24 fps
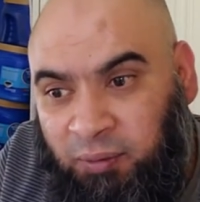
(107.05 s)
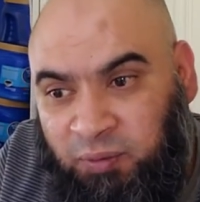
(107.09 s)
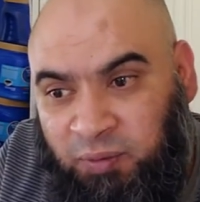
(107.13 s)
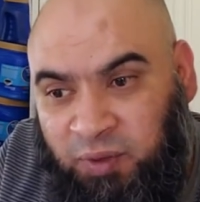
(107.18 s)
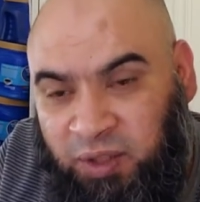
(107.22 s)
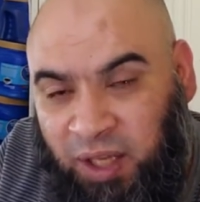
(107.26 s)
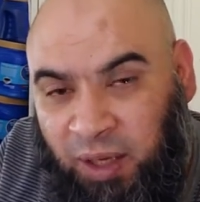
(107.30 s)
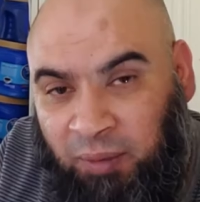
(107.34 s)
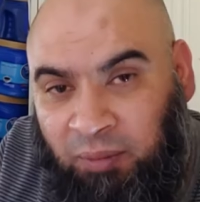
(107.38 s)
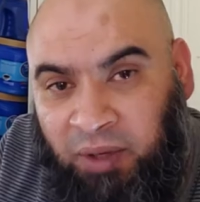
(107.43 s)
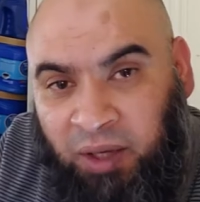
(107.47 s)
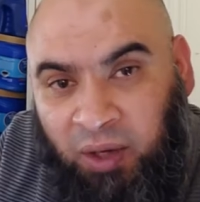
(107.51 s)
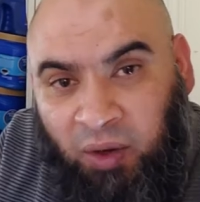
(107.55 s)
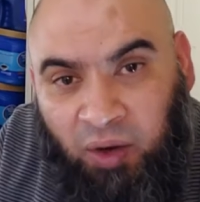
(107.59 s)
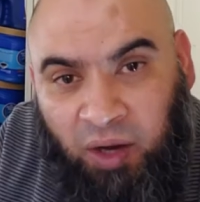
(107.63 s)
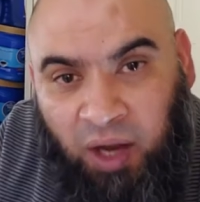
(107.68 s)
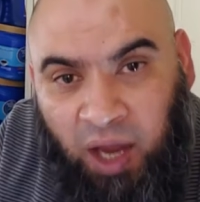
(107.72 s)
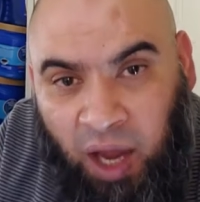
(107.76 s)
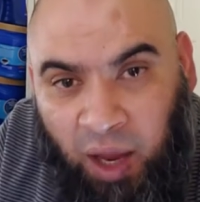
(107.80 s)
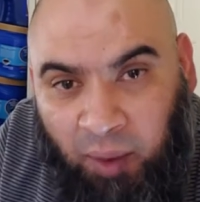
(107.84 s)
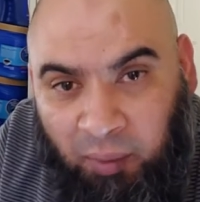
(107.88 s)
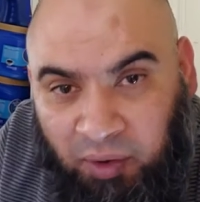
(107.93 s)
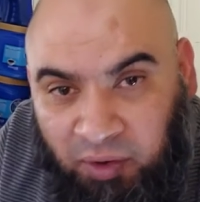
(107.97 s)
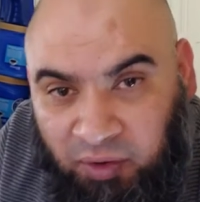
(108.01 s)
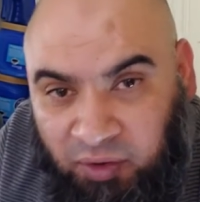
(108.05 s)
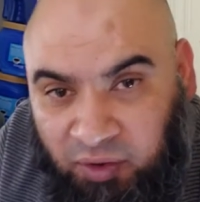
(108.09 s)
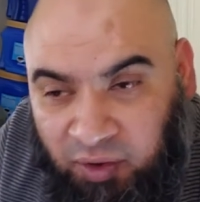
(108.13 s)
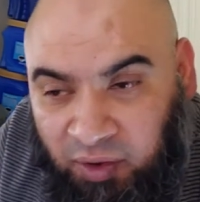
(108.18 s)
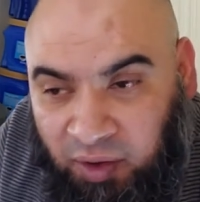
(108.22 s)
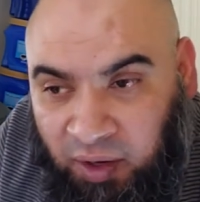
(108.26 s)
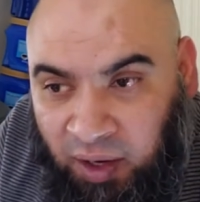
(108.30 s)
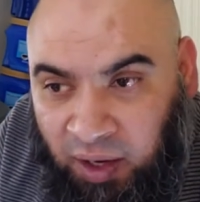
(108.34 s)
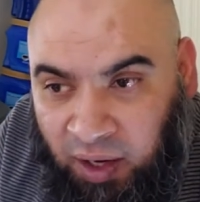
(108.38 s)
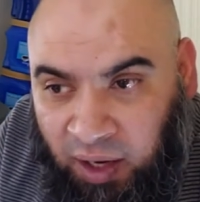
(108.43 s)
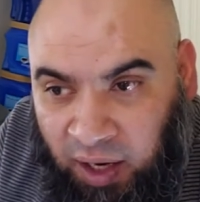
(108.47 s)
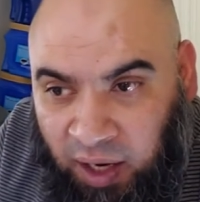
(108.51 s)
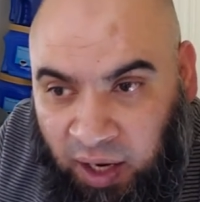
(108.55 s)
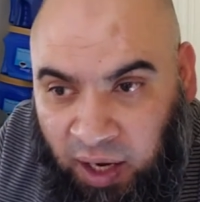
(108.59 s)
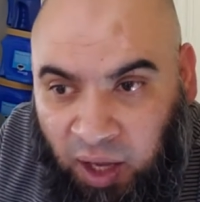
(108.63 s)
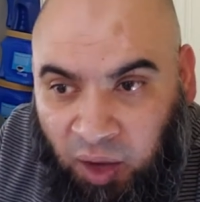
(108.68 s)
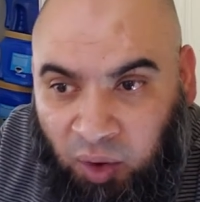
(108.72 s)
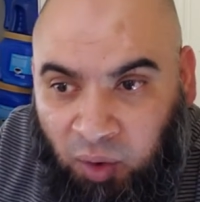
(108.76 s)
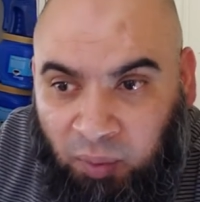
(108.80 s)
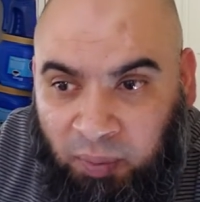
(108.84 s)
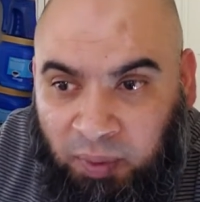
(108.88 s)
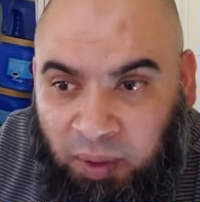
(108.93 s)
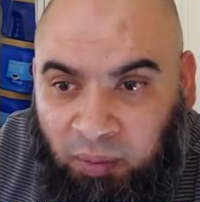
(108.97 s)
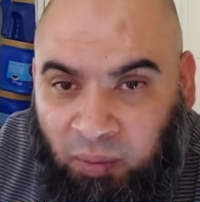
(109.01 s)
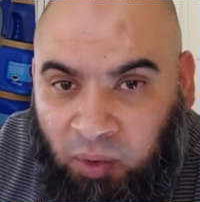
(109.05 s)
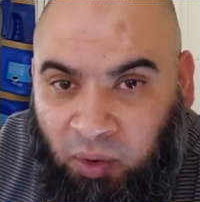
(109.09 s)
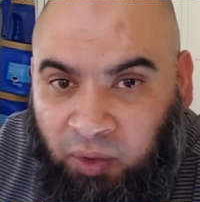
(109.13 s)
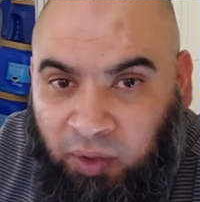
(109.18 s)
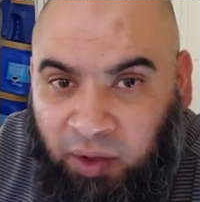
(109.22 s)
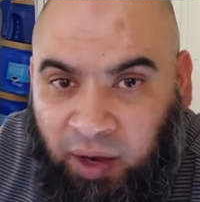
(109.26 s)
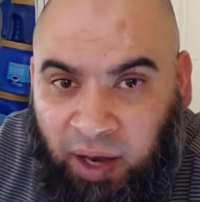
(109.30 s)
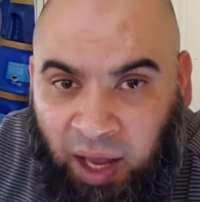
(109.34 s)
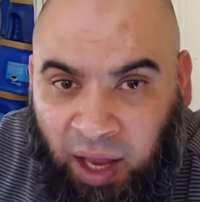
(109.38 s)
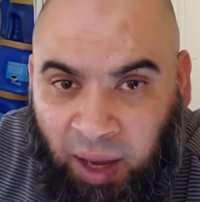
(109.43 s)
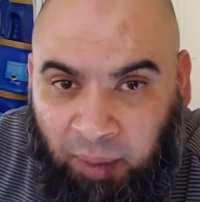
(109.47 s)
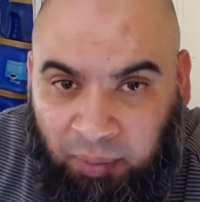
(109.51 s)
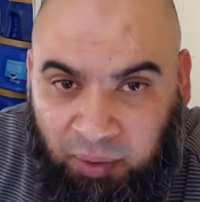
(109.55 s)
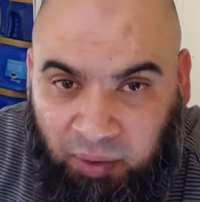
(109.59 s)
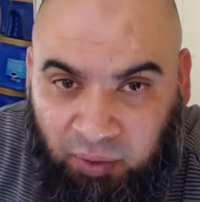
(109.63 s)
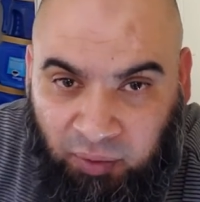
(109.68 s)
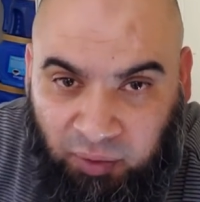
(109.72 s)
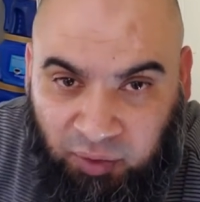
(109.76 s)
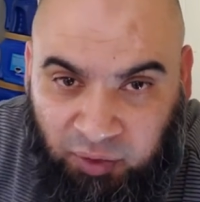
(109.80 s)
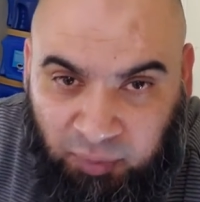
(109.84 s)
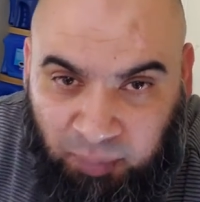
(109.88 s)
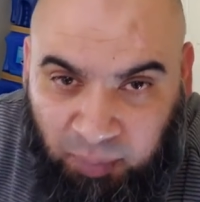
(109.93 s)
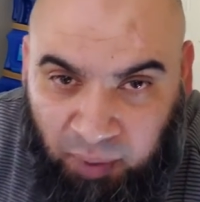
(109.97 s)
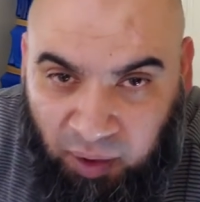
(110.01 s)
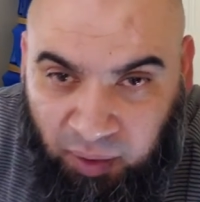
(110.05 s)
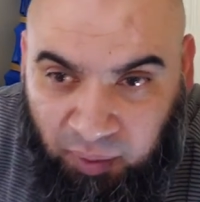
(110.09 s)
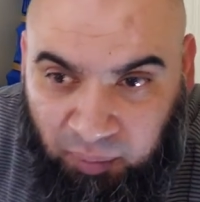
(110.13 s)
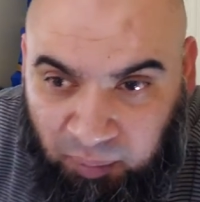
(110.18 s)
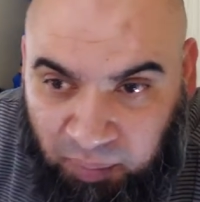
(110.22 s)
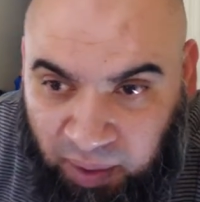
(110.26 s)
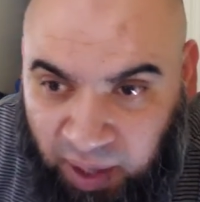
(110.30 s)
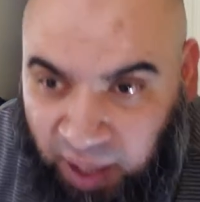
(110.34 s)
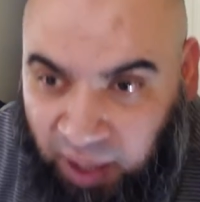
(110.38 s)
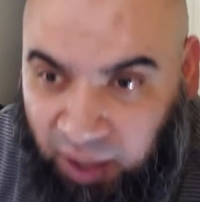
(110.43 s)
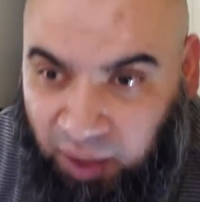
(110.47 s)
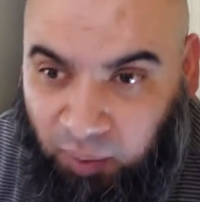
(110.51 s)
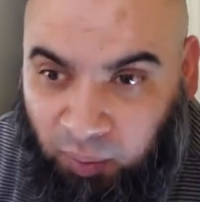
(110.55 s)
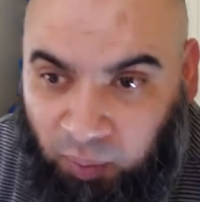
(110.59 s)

send me your comments, and I will be more than happy to respond back